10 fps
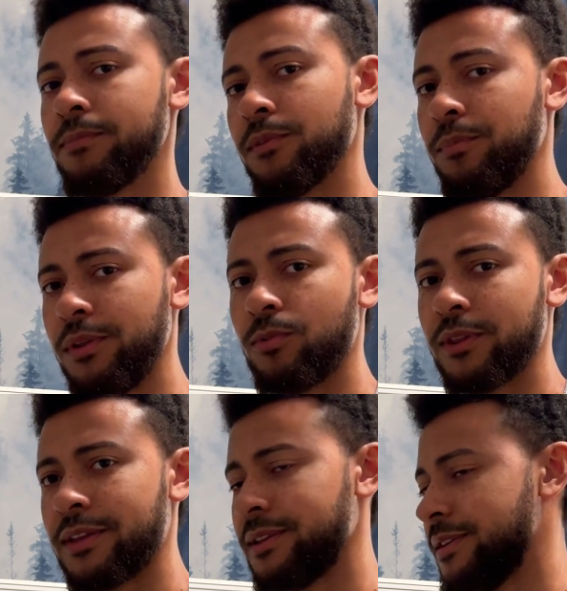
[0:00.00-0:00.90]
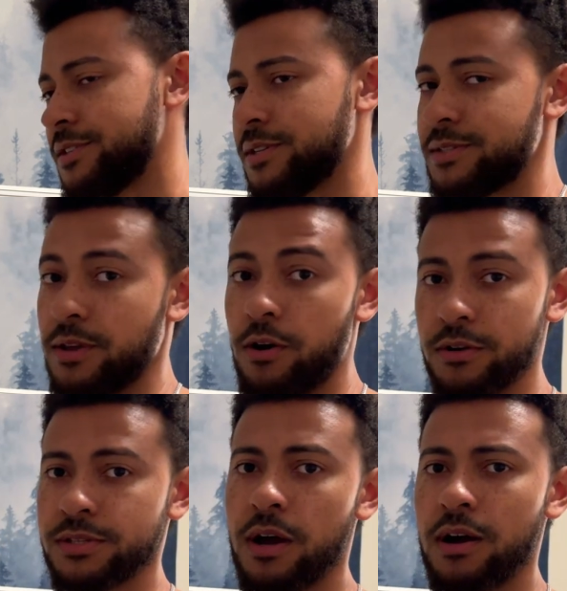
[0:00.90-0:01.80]
to be the one that initiates the
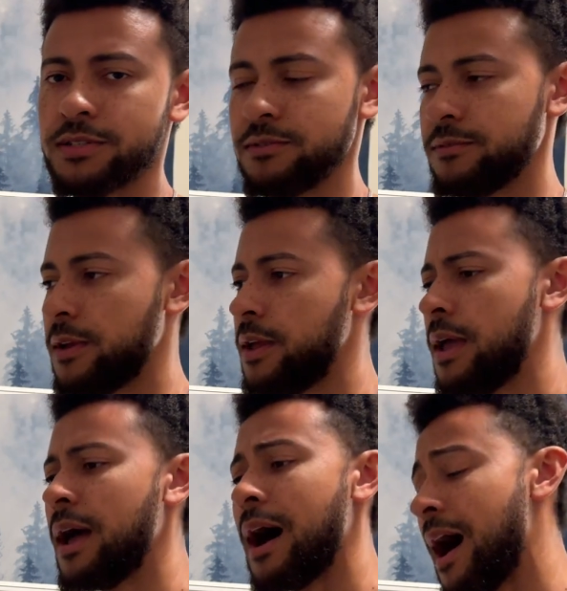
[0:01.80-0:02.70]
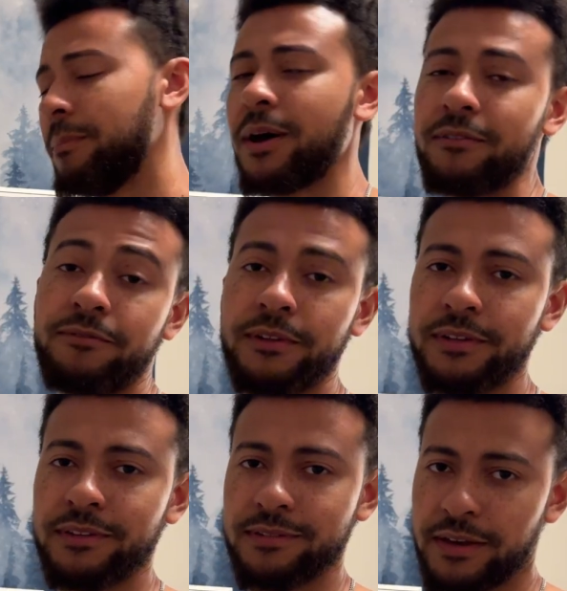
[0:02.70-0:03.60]
hard talks of, I'm not
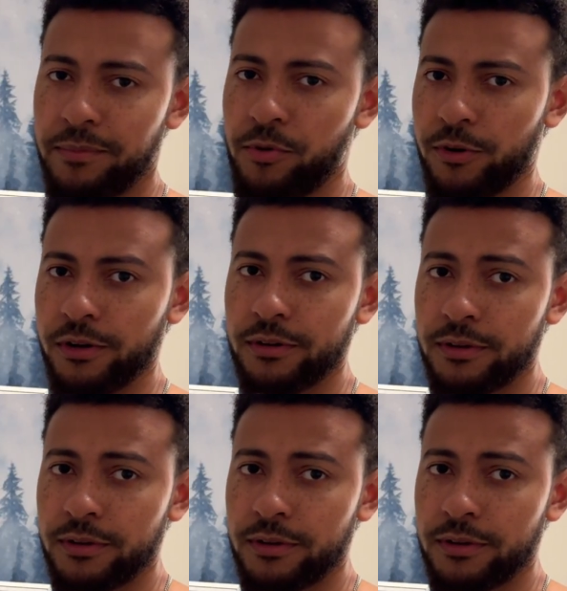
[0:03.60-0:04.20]
feeling this anymore.